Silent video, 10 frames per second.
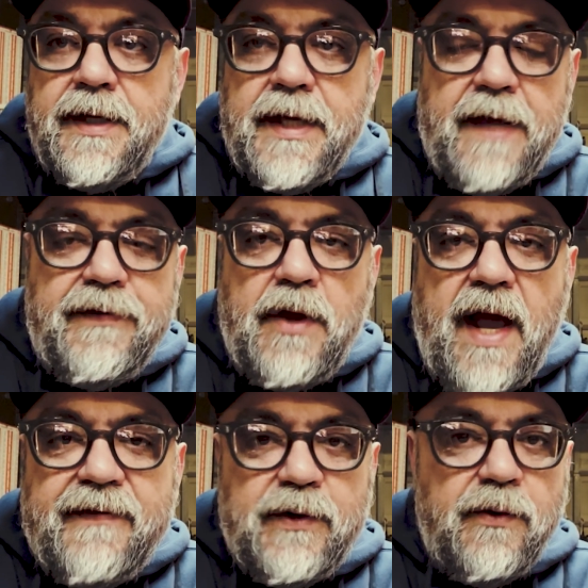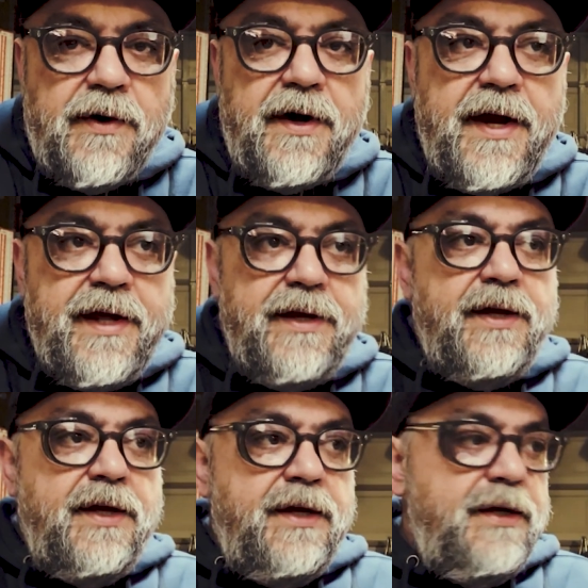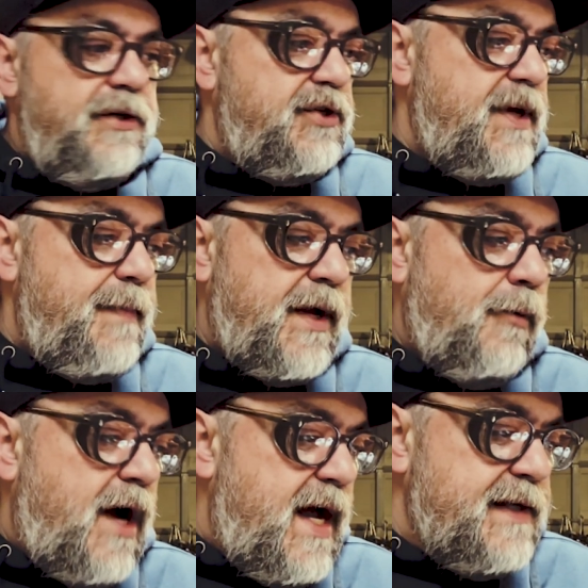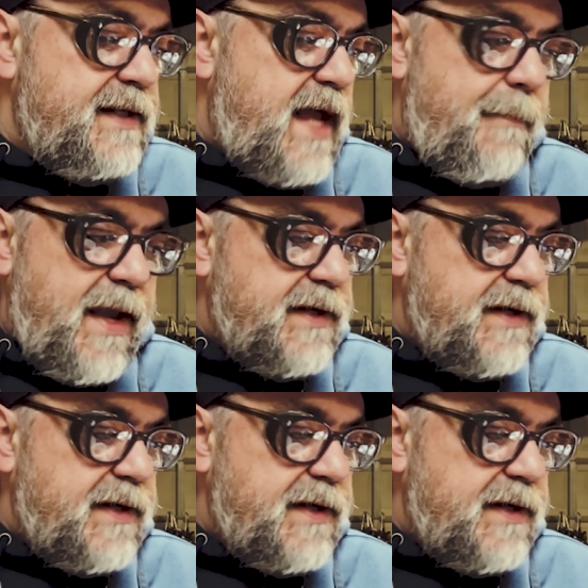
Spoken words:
If you have to order it shipping wise, that makes